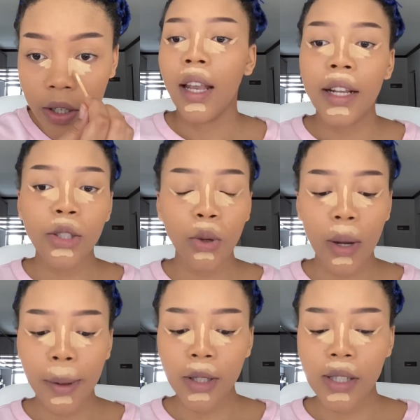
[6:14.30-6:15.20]
Let's talk
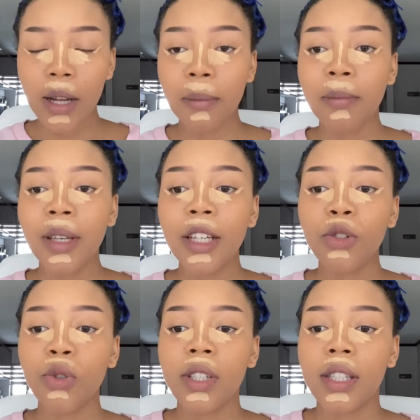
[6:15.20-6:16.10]
about something
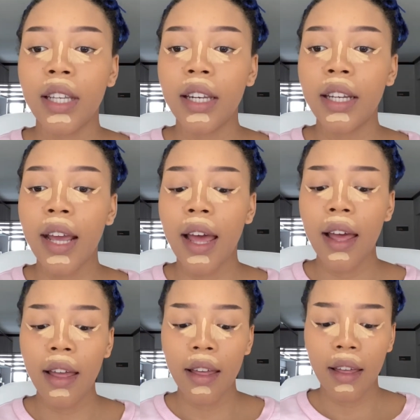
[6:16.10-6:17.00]
interesting, yeah?